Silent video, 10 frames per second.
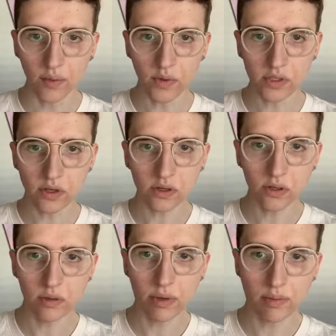I want to talk a
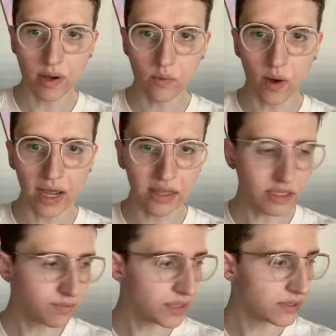little bit about why
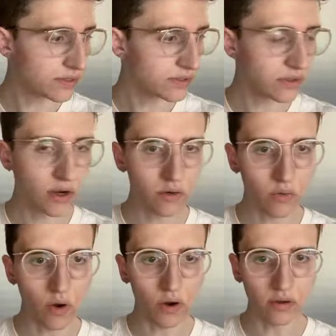these bills are
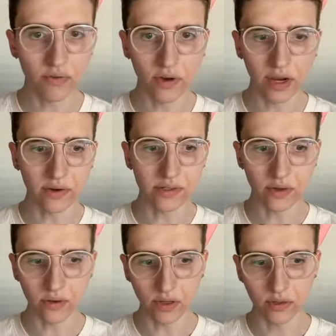wrong for
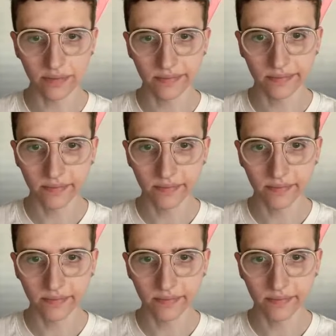Arizona.